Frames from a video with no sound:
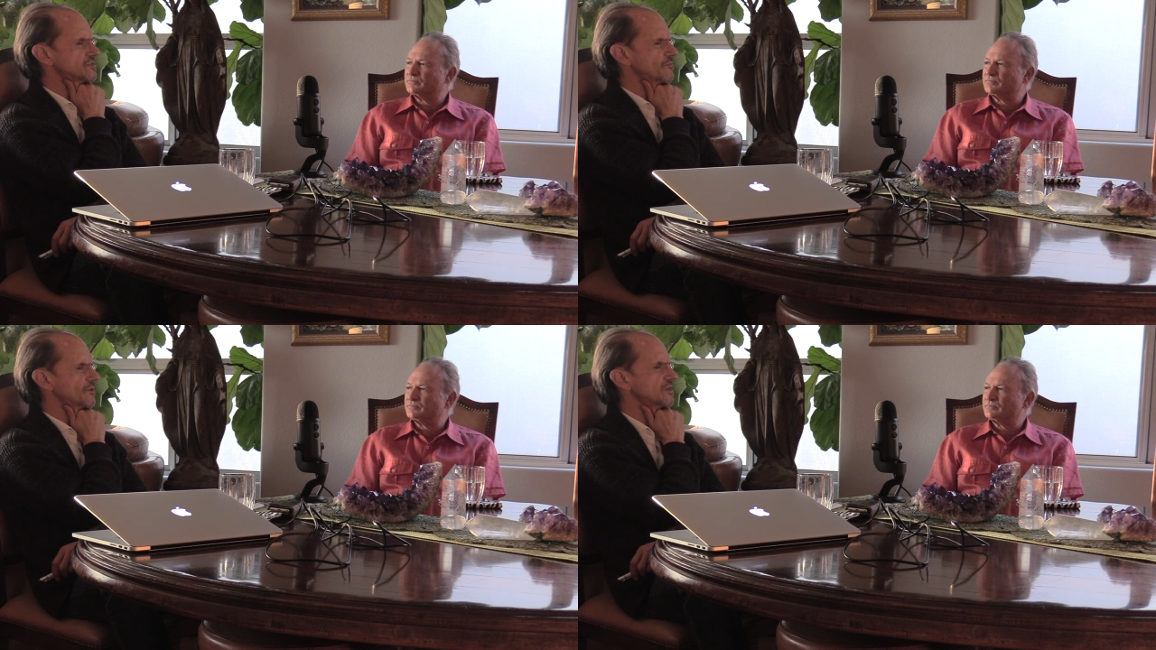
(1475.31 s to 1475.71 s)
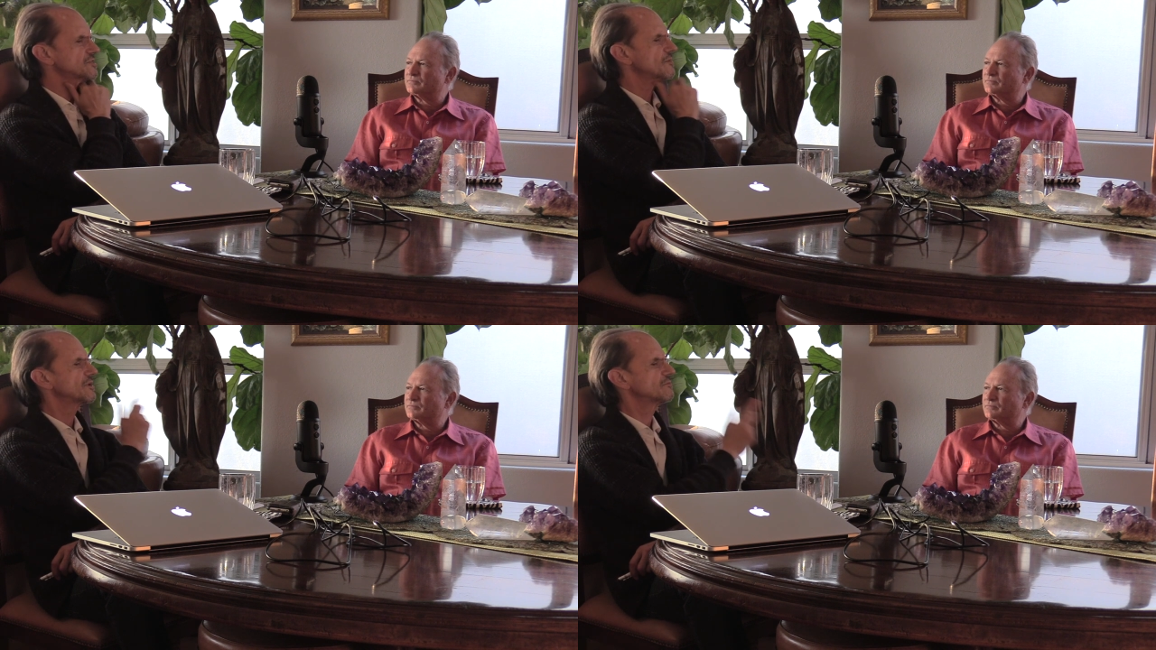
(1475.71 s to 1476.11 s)
Speaker 1: Somebody,
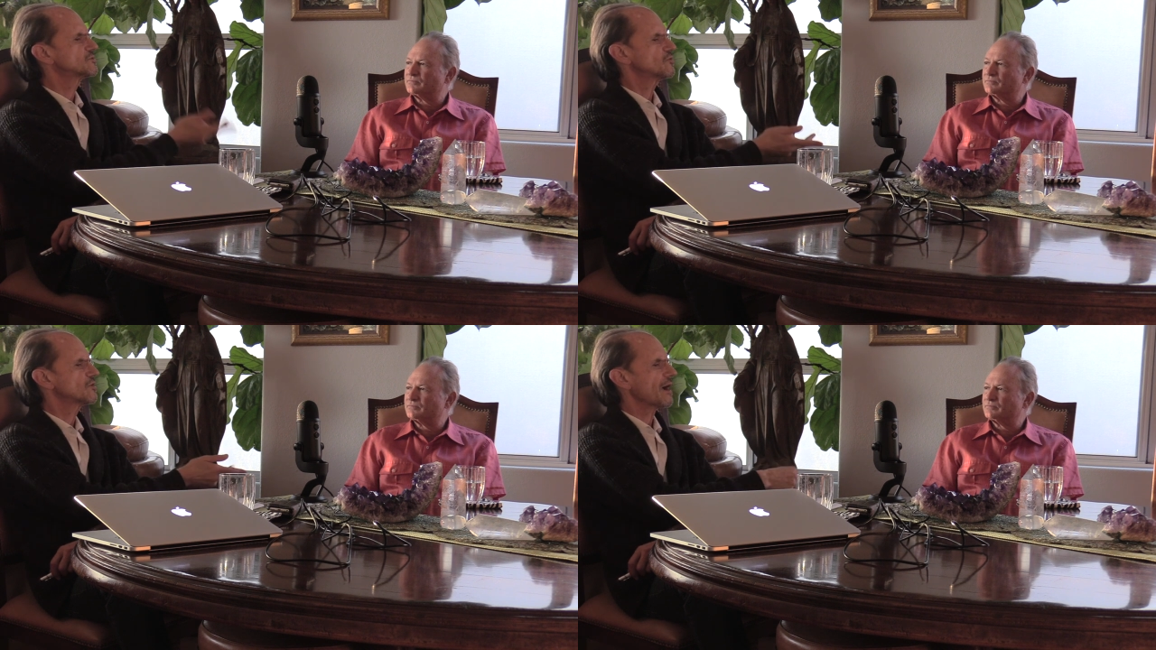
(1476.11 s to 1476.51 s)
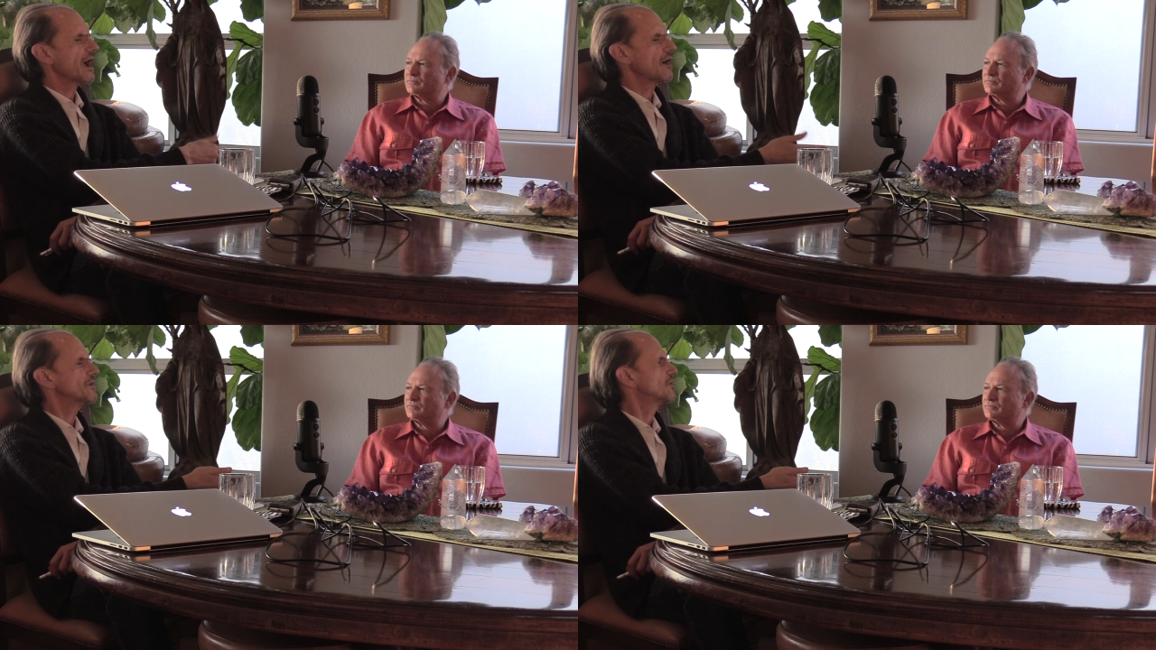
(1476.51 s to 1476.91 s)
somebody was talking about
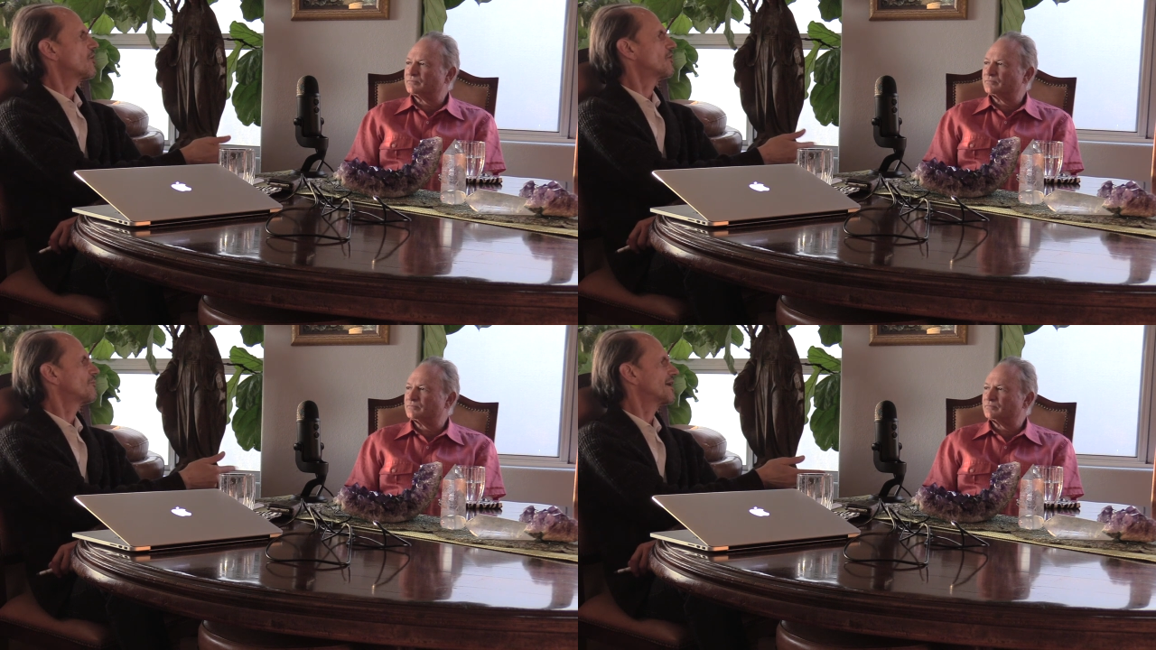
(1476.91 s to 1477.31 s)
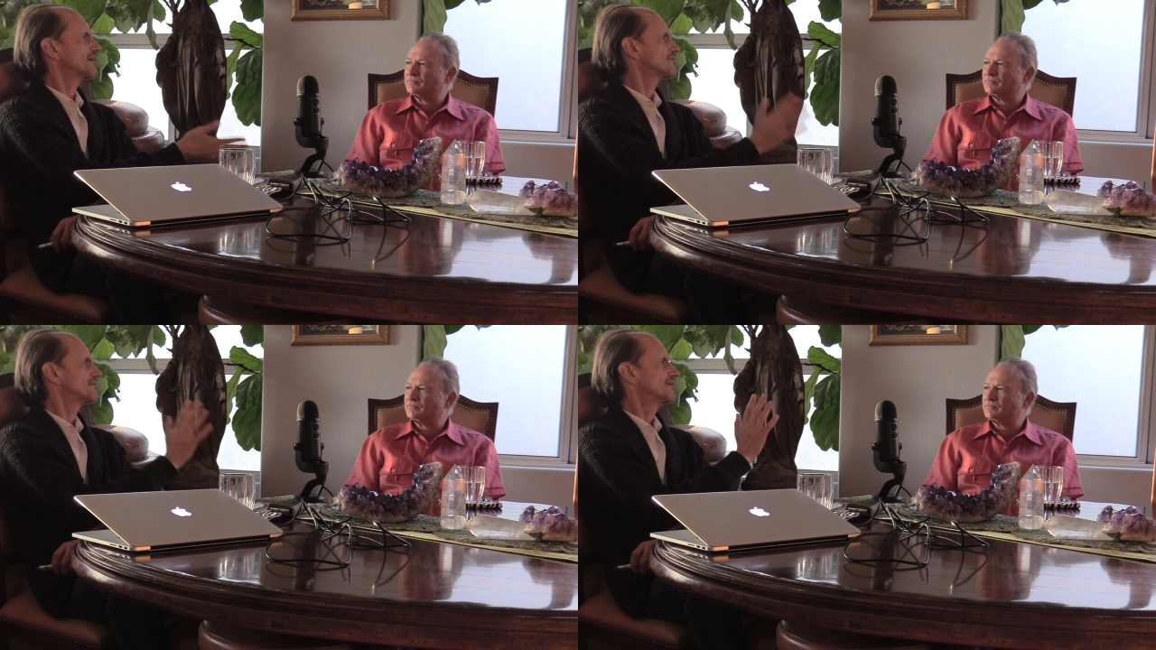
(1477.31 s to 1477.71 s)
how he got
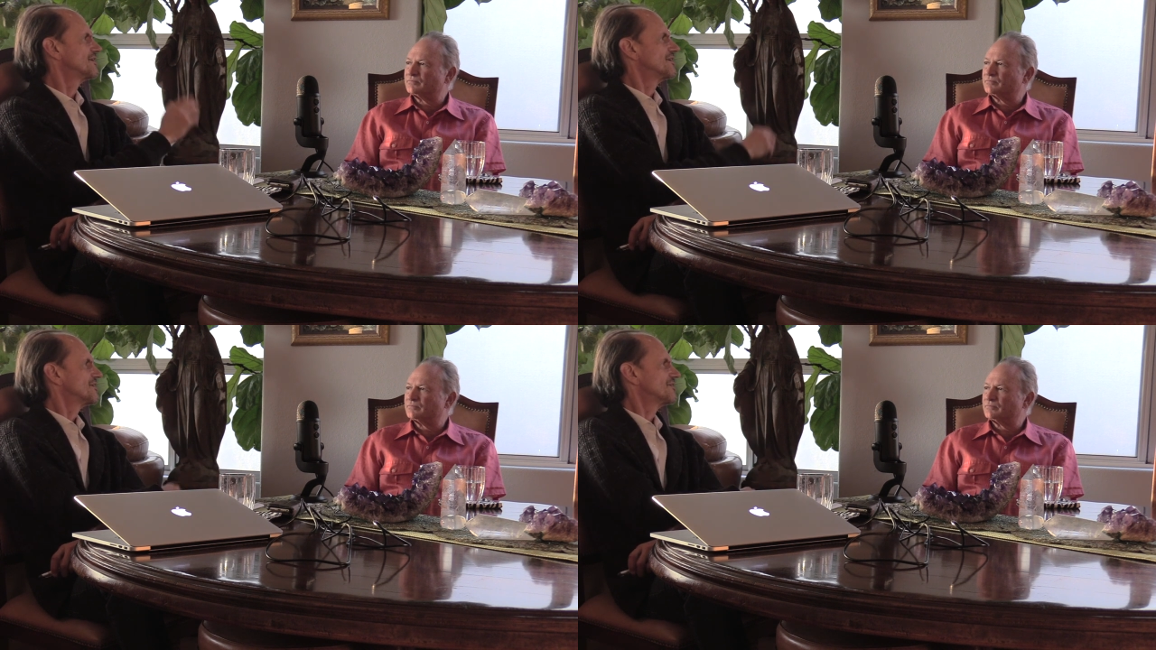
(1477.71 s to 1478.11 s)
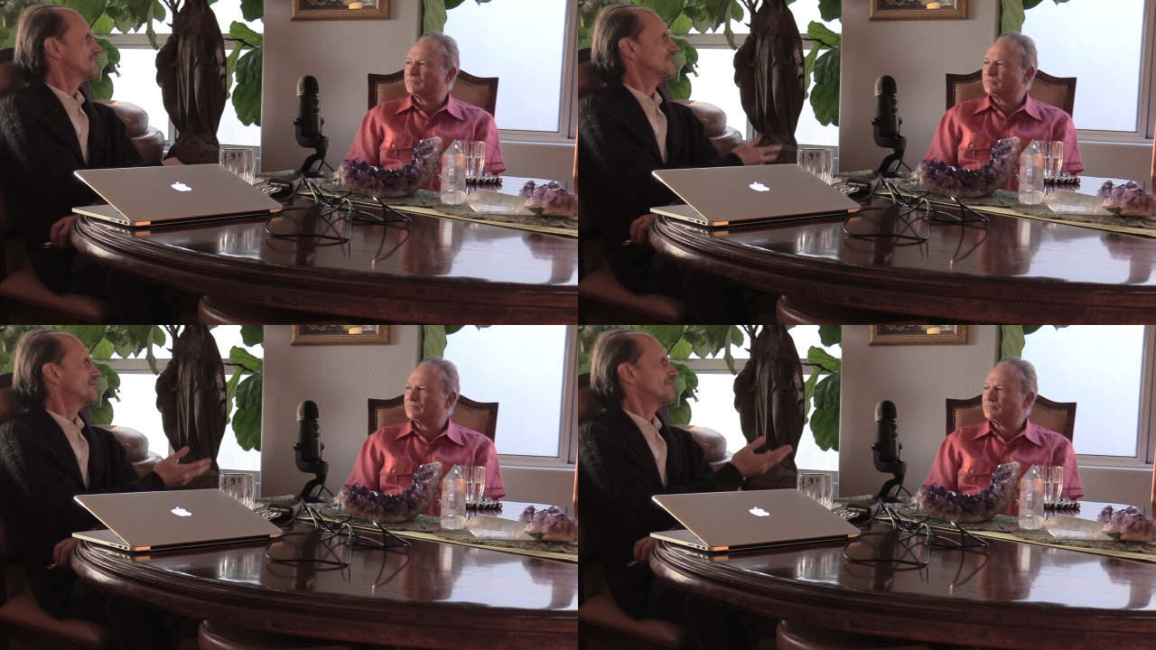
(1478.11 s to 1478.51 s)
like
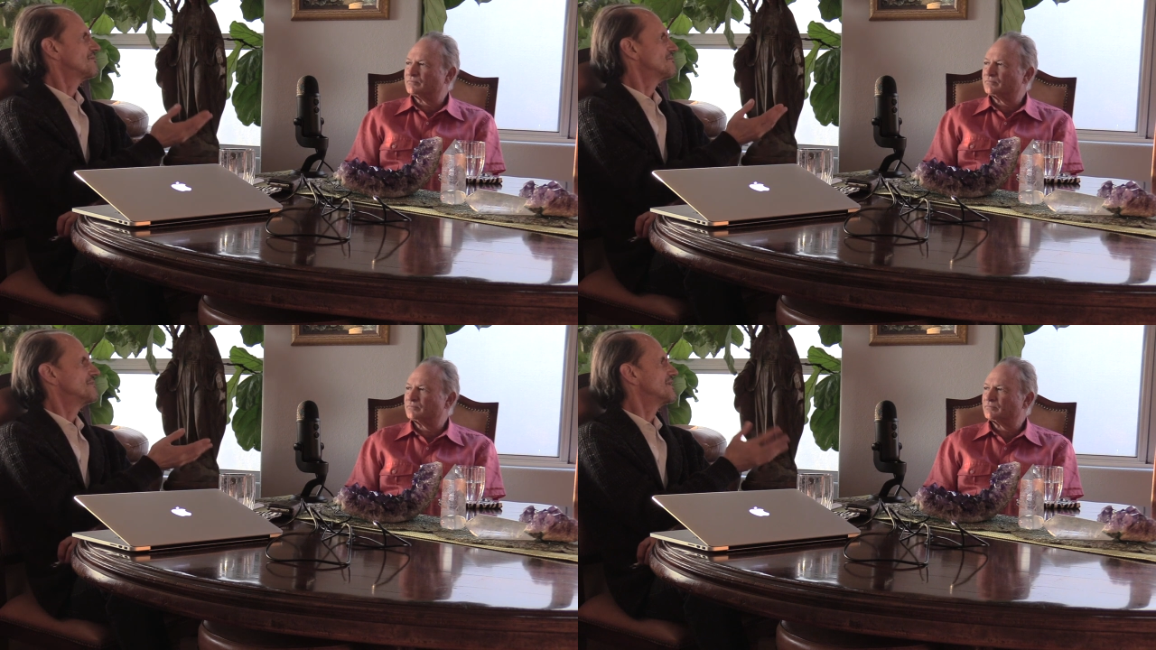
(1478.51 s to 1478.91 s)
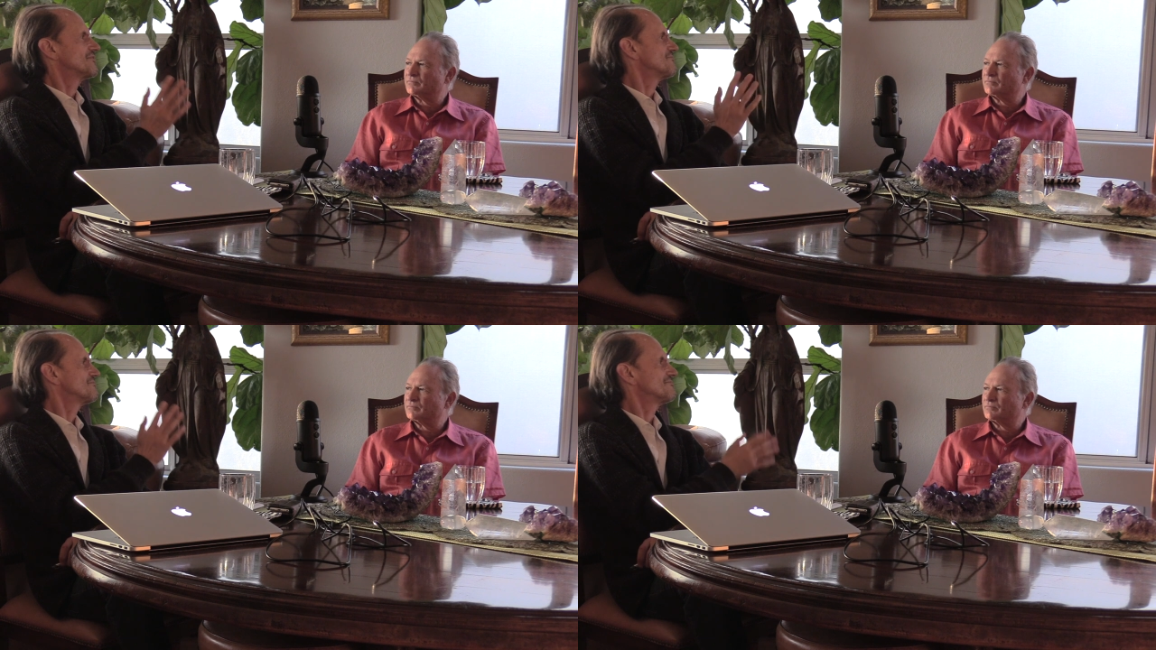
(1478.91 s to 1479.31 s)
a
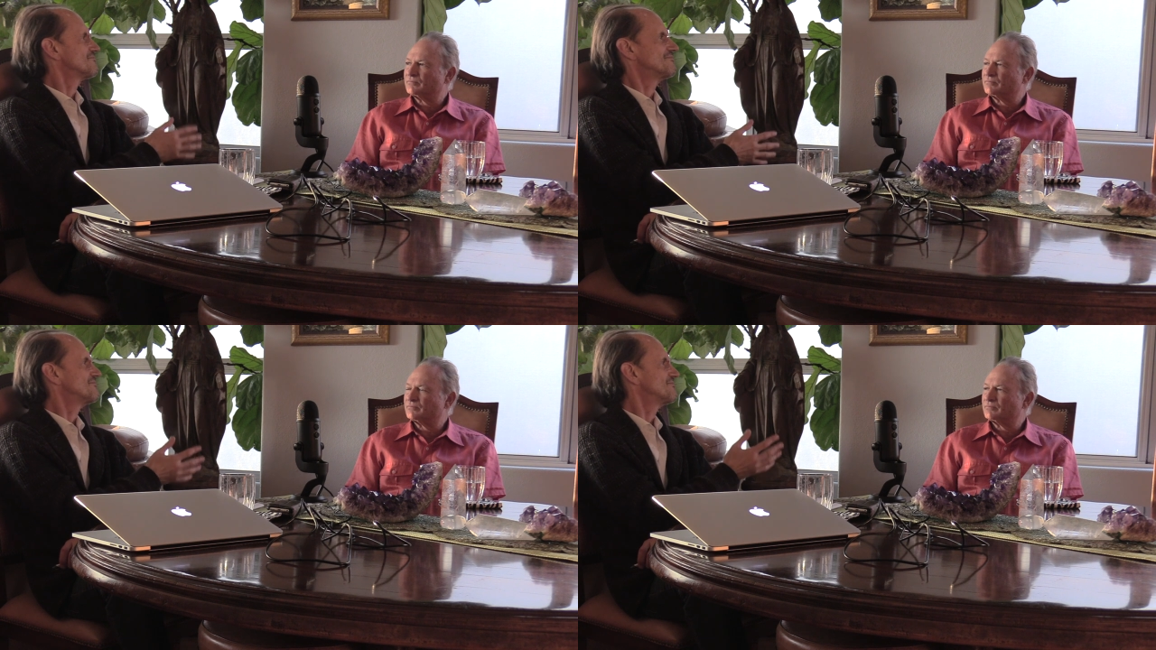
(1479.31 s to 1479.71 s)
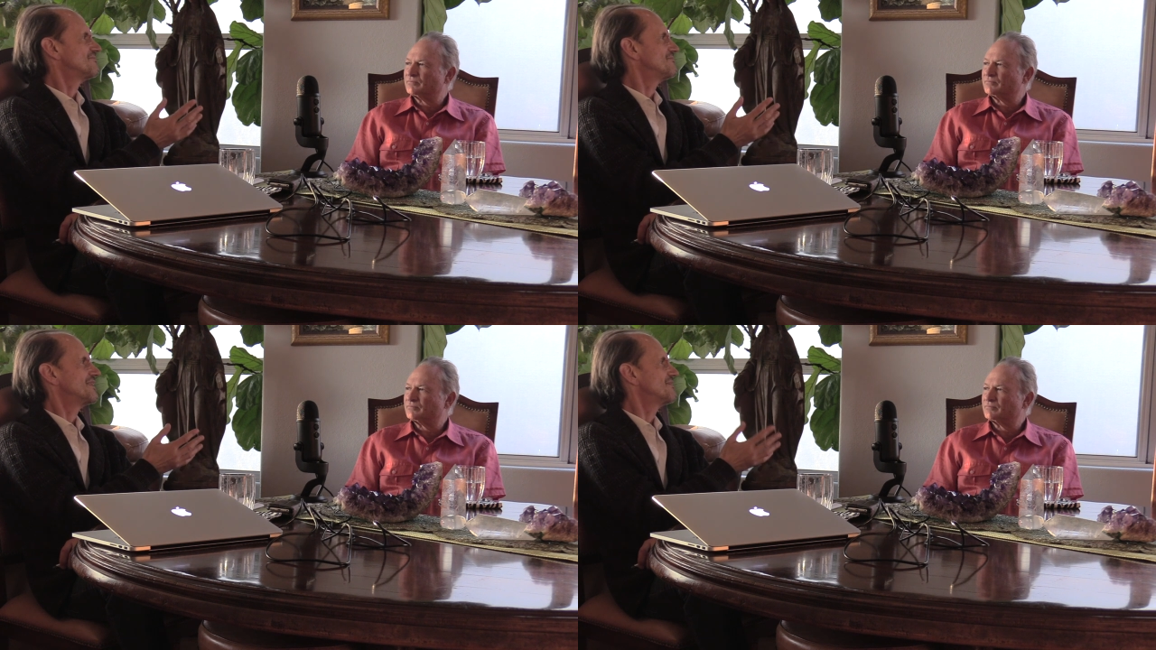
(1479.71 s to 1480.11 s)

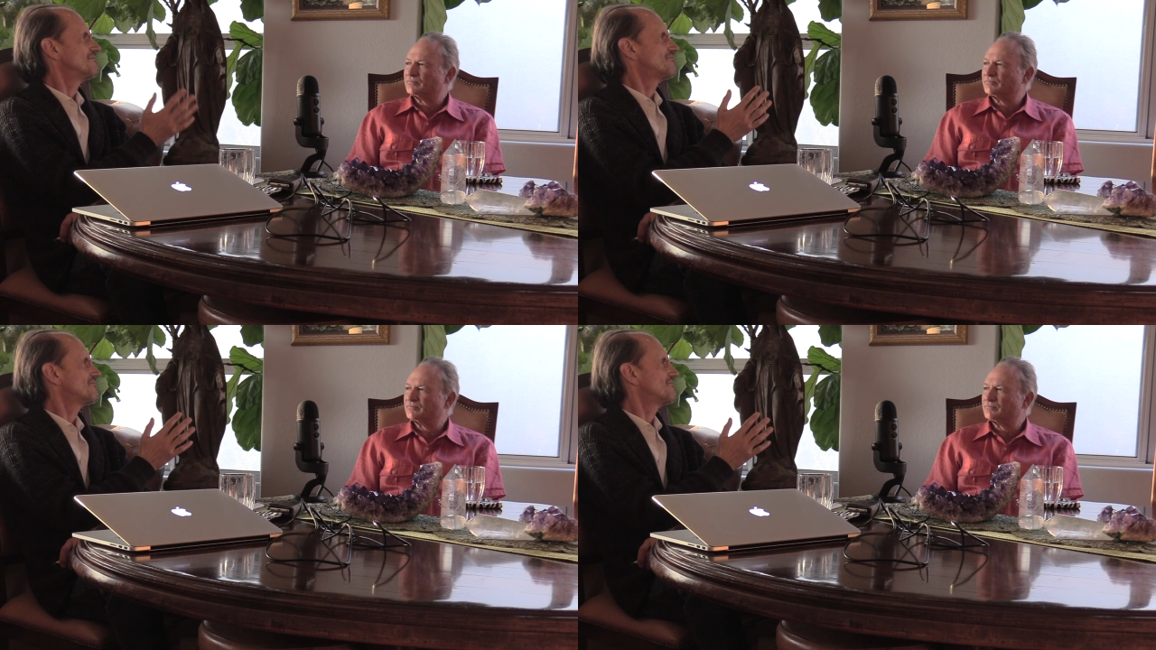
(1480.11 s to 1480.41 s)
million